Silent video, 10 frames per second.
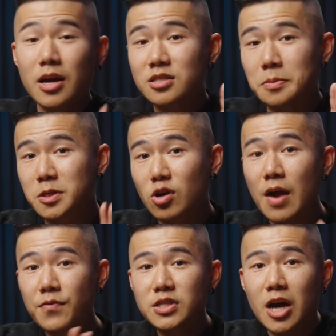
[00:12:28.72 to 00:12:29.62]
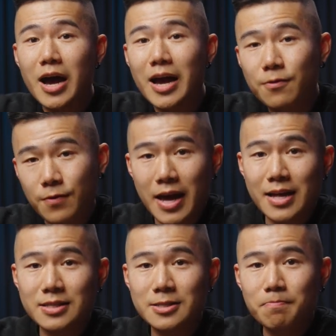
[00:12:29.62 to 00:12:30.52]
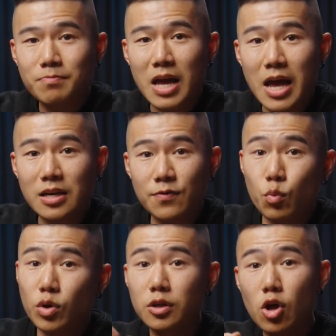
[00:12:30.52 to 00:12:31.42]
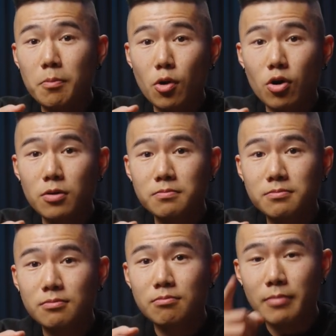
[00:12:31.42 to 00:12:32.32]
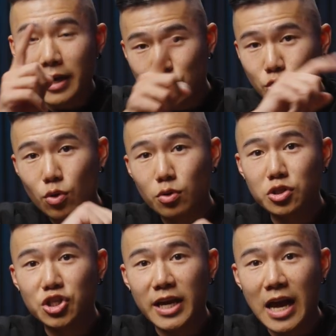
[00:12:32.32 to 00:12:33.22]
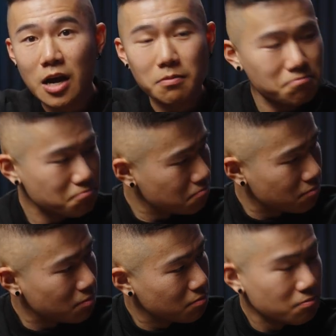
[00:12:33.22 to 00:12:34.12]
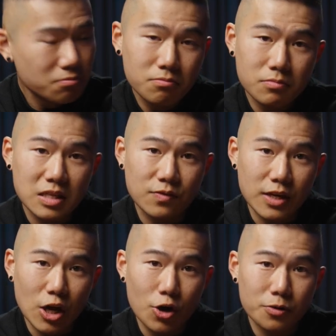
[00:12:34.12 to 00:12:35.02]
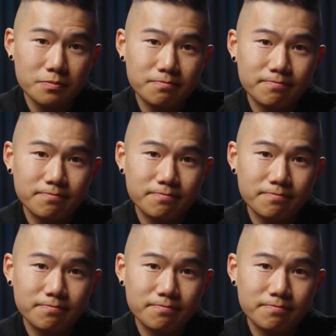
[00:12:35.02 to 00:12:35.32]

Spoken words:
Subscribe for the diehard fans. And if you want to learn more, make sure to check out this video.